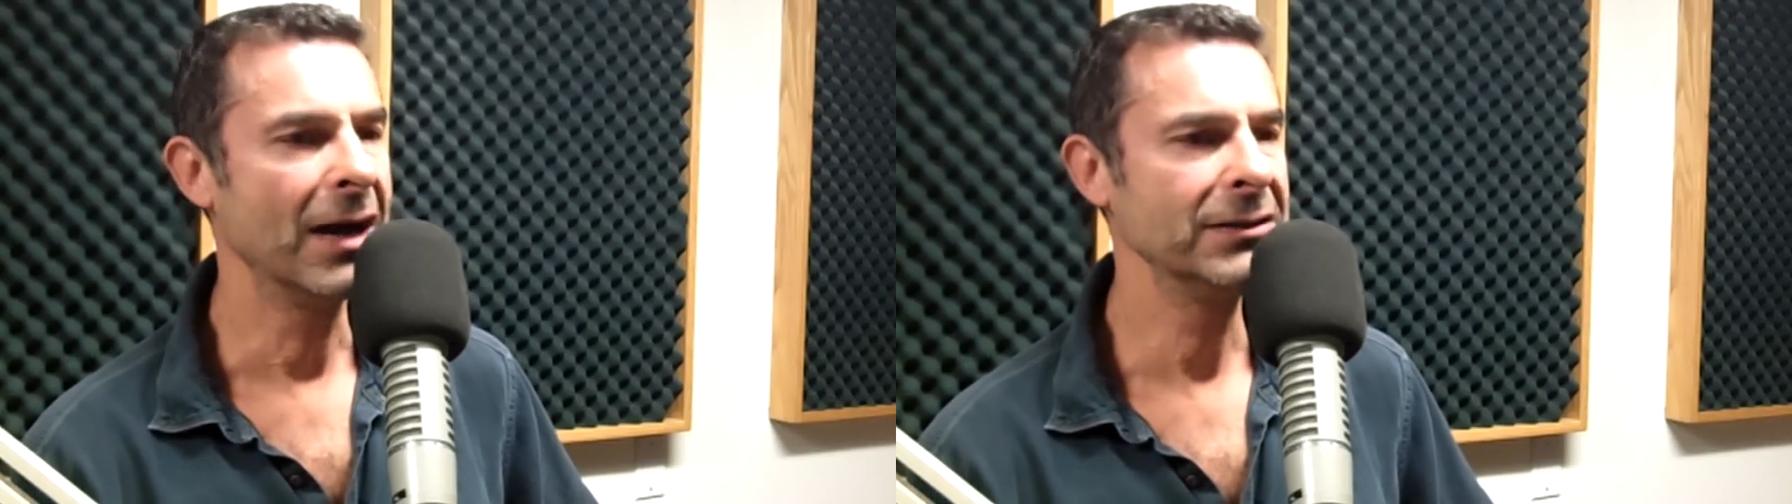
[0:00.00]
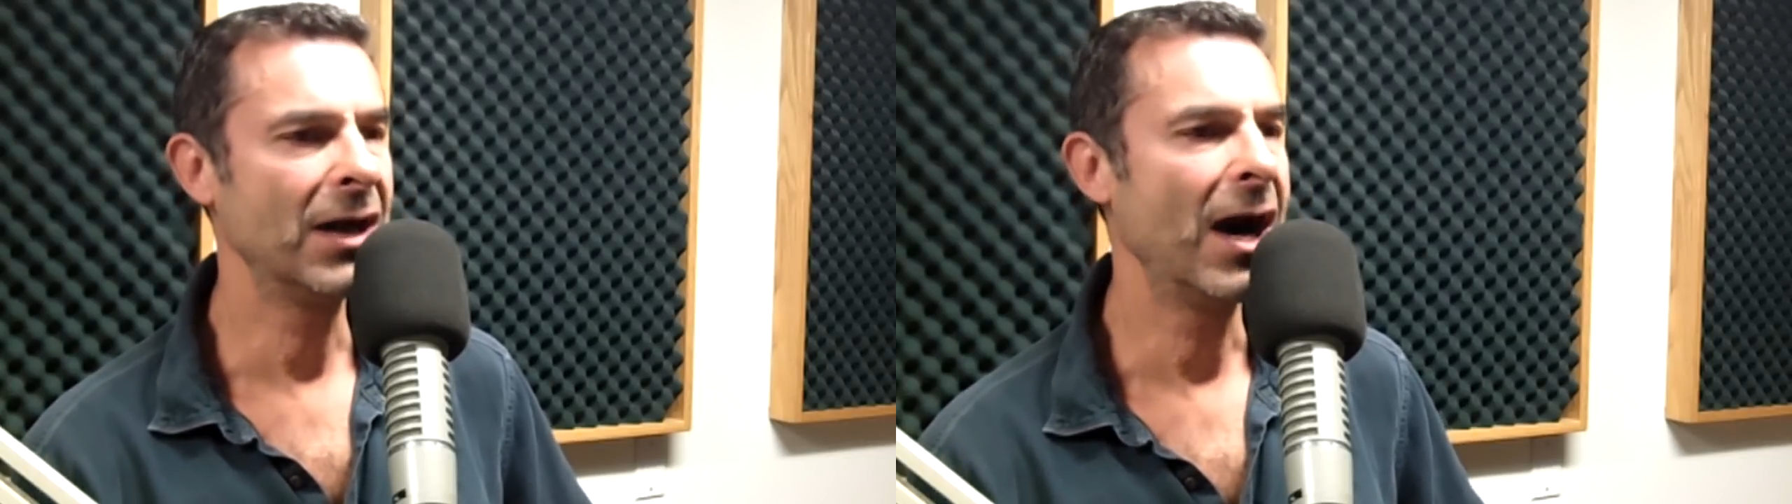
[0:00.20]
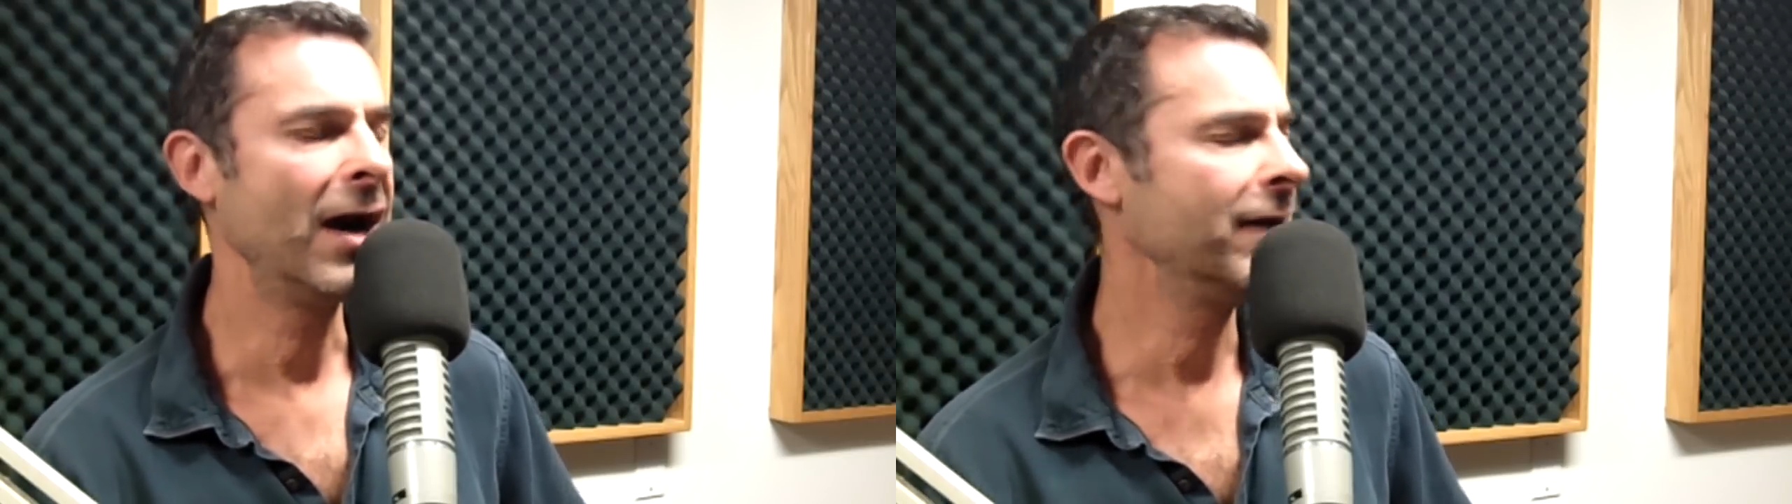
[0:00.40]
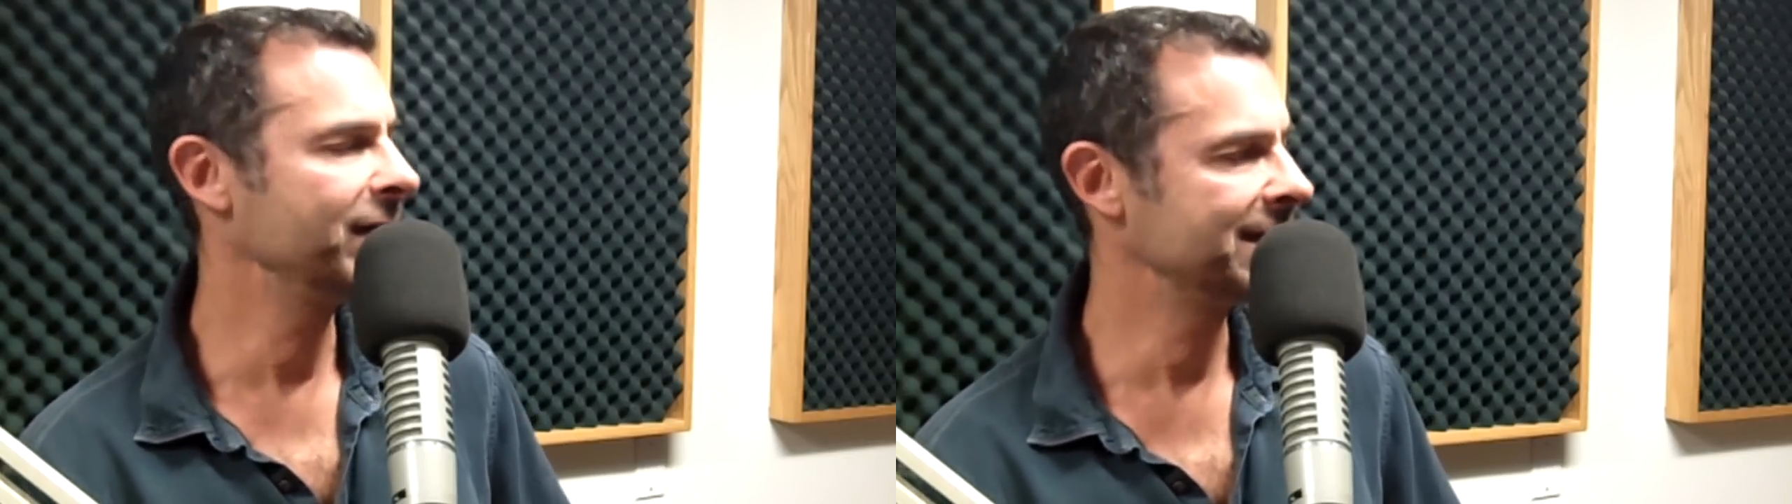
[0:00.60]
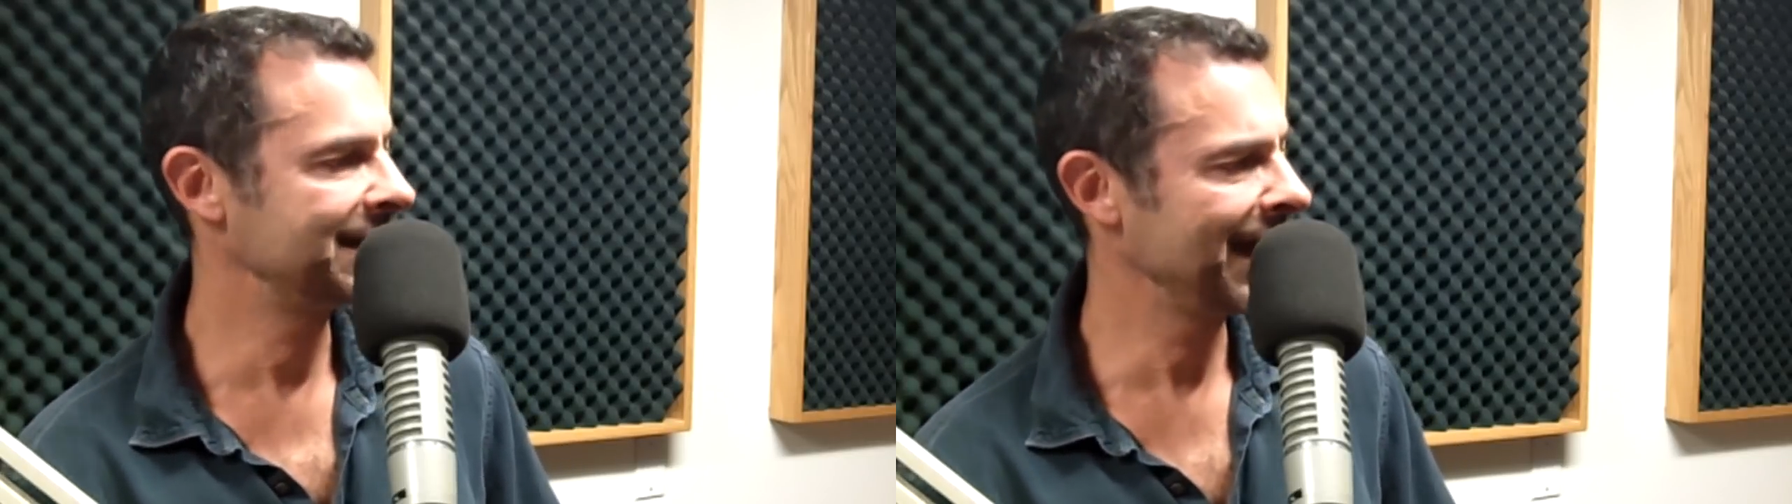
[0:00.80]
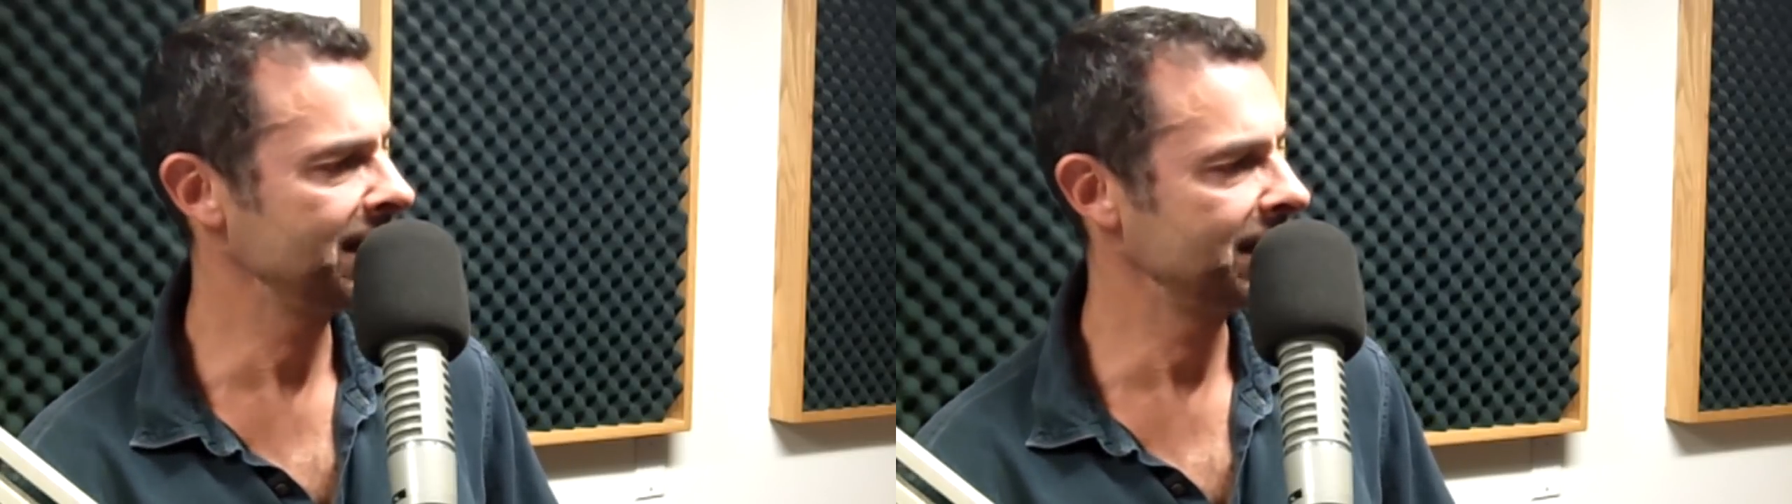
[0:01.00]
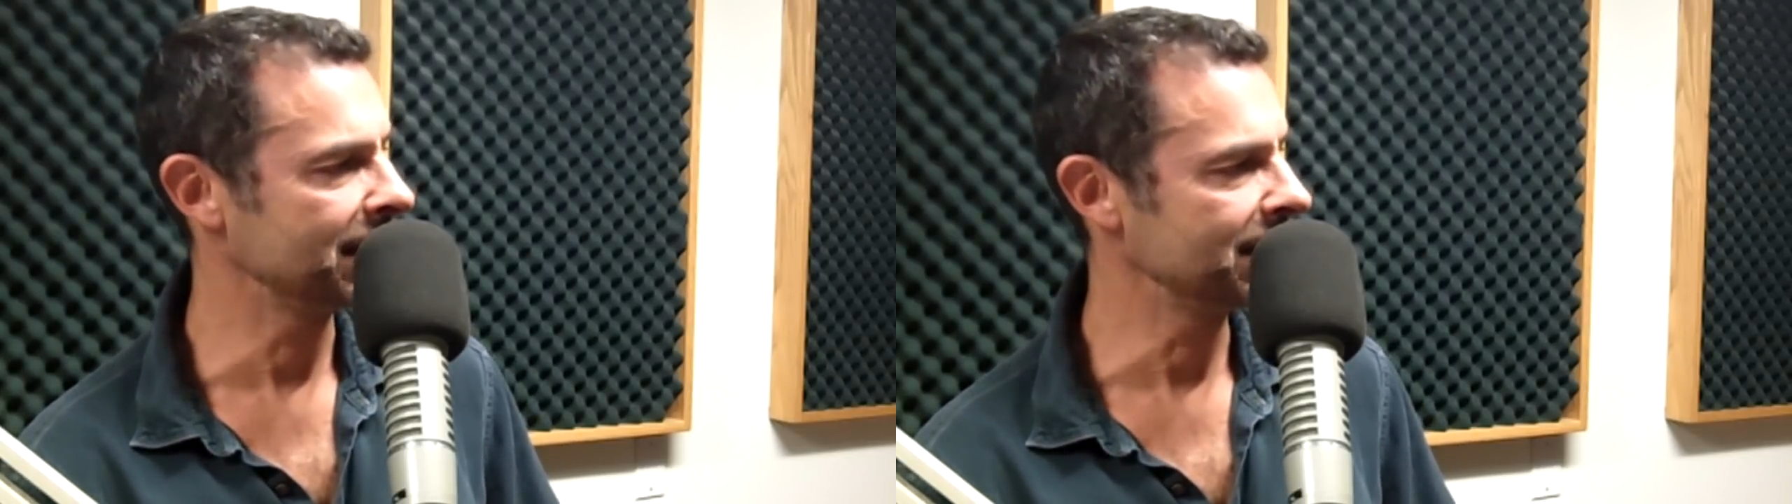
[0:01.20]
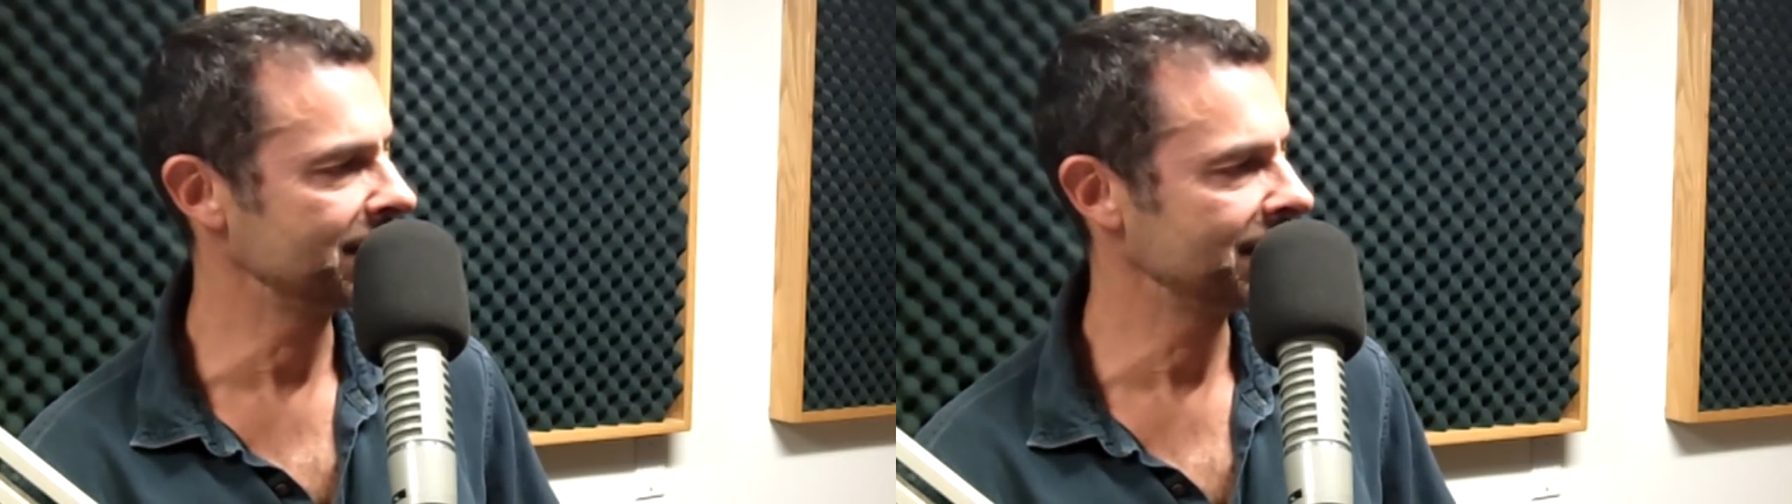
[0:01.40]
uncommon
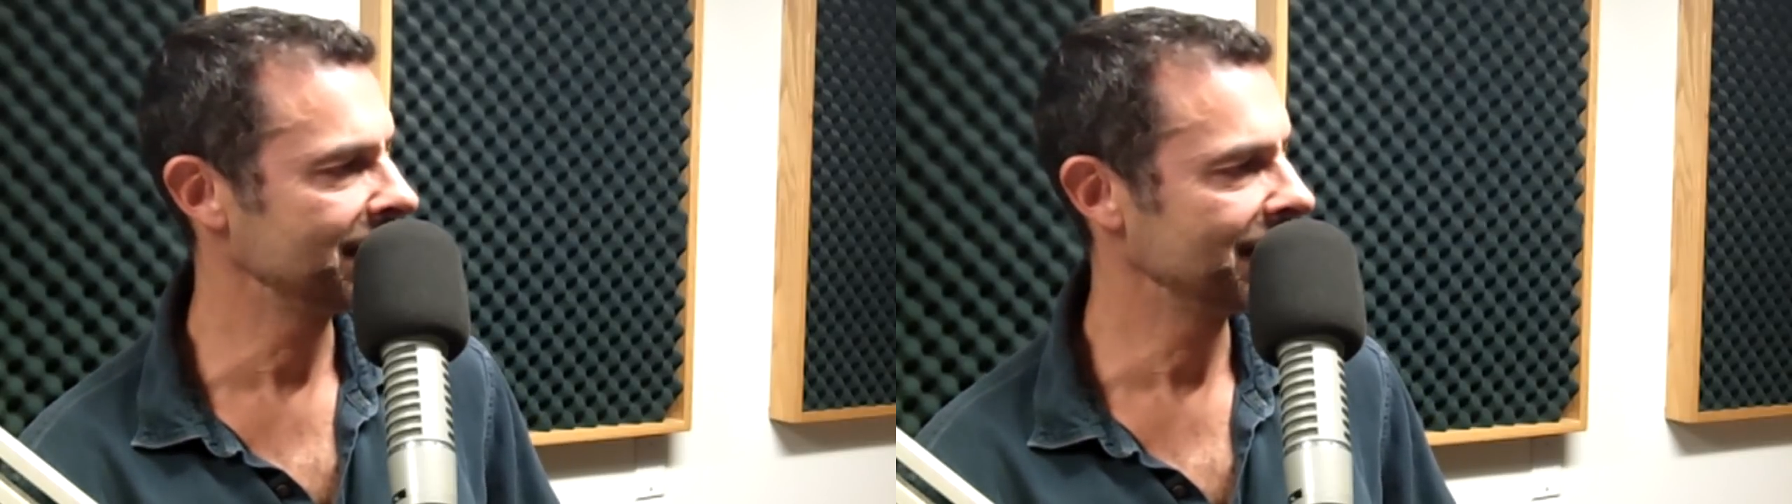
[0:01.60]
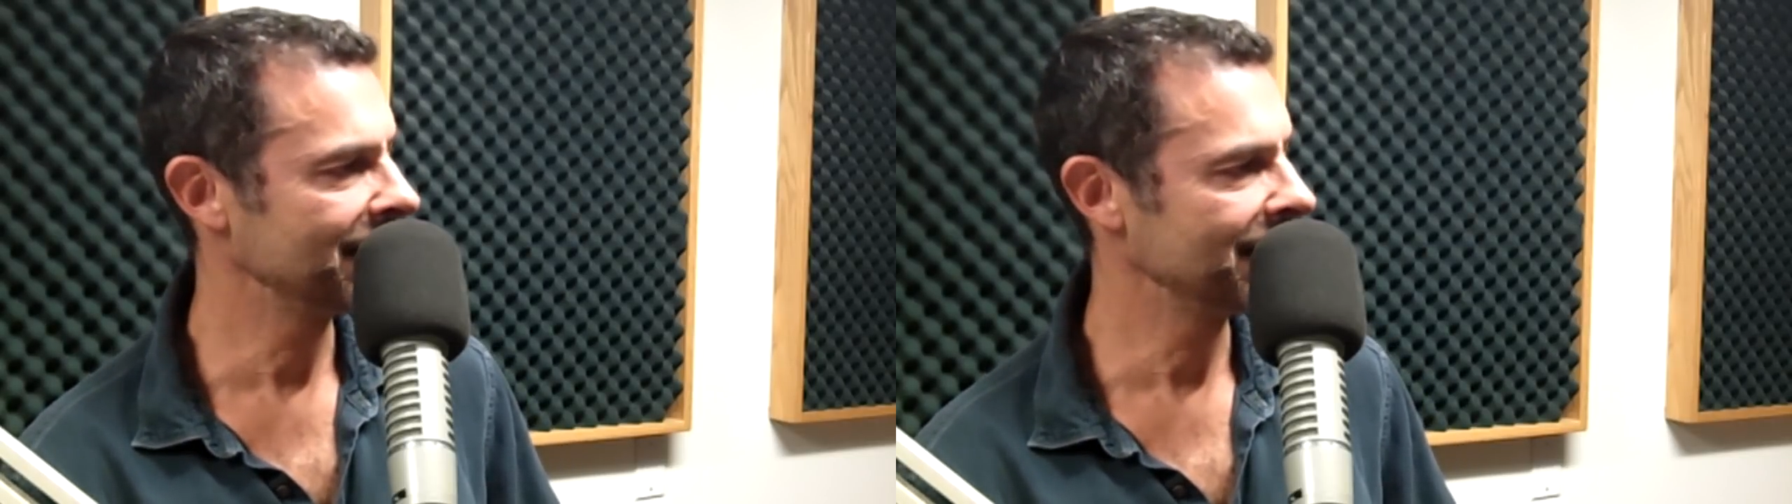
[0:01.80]
senses